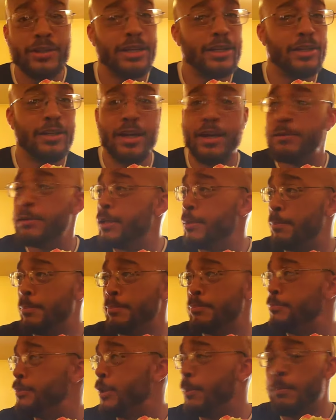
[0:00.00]
than um,
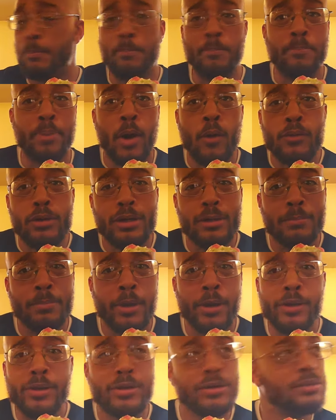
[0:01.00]
them them Boca
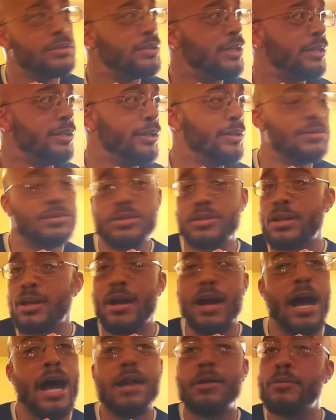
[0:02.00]
burgers that they used to.
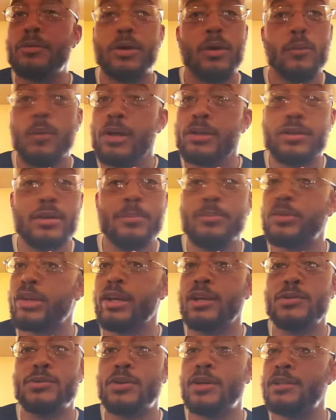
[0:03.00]
Call. I don't know what them
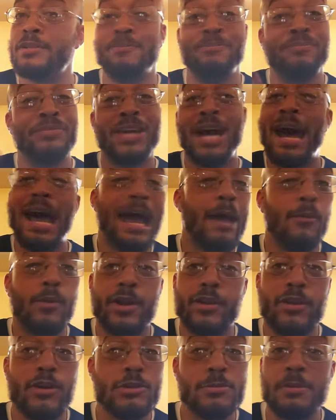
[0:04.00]
things was. I had
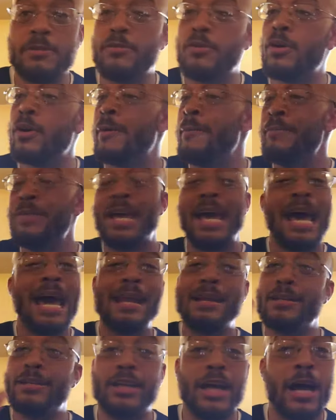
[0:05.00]
one of those before.
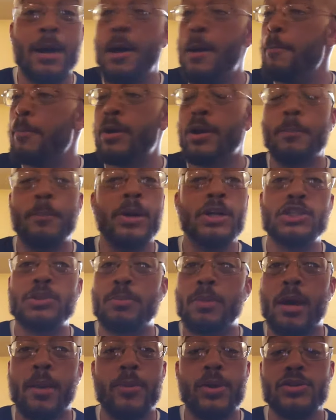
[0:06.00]
I had to put a bunch
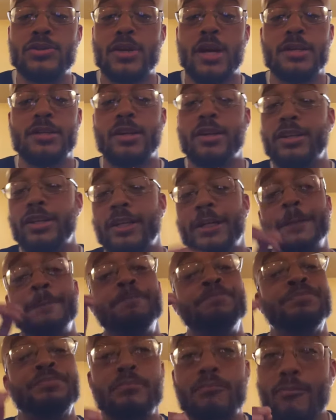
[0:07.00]
of barbecue sauce on there.
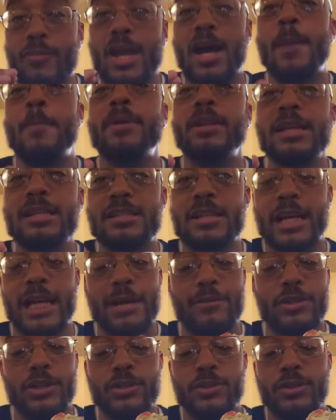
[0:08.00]
I'm at least not
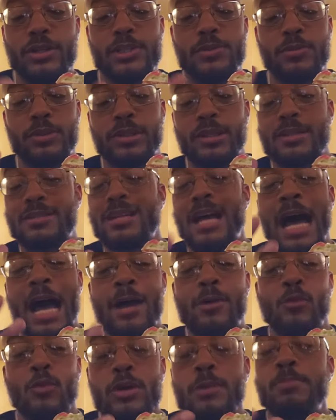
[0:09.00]
having to do this with this.
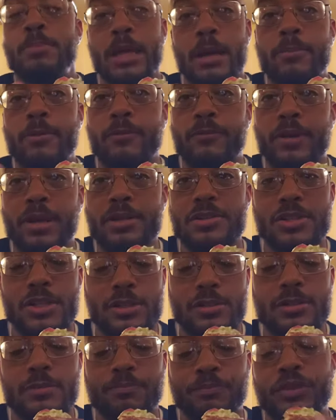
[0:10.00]
I would be able to finish
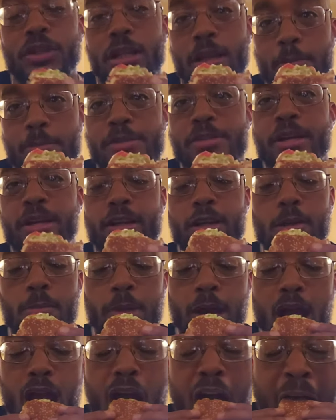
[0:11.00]
this. Let me take another
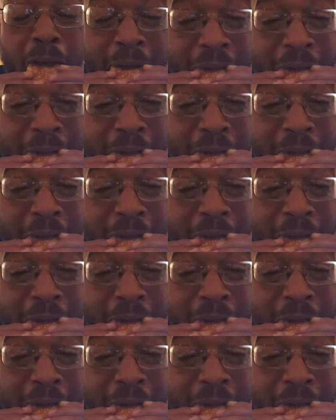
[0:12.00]
bite.